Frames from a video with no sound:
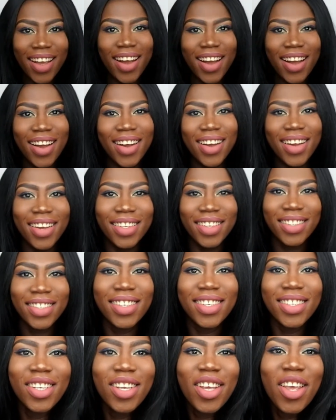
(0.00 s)
guys,
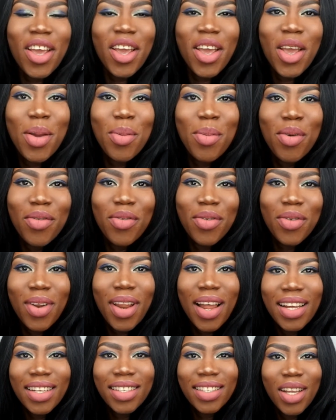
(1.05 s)
this is again
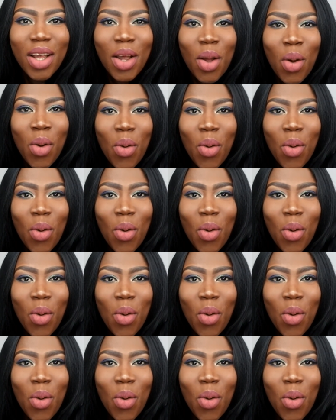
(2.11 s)
AMIFULLEST.